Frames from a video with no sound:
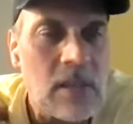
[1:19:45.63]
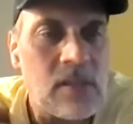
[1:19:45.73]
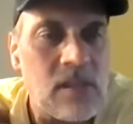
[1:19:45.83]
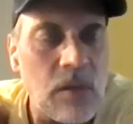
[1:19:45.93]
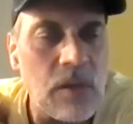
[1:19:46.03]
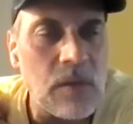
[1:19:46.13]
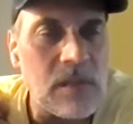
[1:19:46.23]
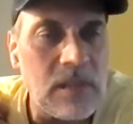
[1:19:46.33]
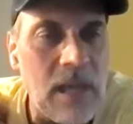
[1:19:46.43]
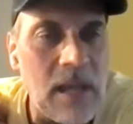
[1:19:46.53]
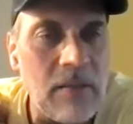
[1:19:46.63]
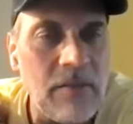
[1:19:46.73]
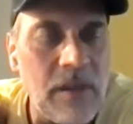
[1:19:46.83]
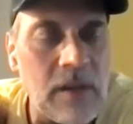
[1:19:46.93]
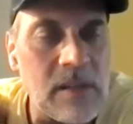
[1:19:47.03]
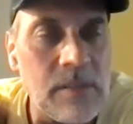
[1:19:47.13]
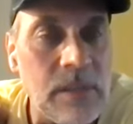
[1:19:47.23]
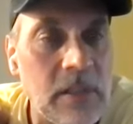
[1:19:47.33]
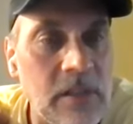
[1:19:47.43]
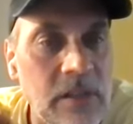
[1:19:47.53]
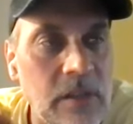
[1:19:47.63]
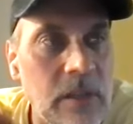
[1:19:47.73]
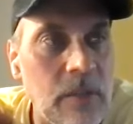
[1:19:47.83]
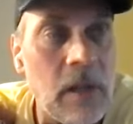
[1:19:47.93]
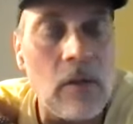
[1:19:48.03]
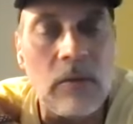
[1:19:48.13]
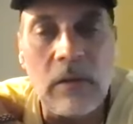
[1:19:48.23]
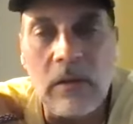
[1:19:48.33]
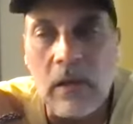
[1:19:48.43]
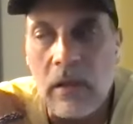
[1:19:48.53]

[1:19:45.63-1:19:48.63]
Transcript: So there was a lot of verisimilitude, and we don't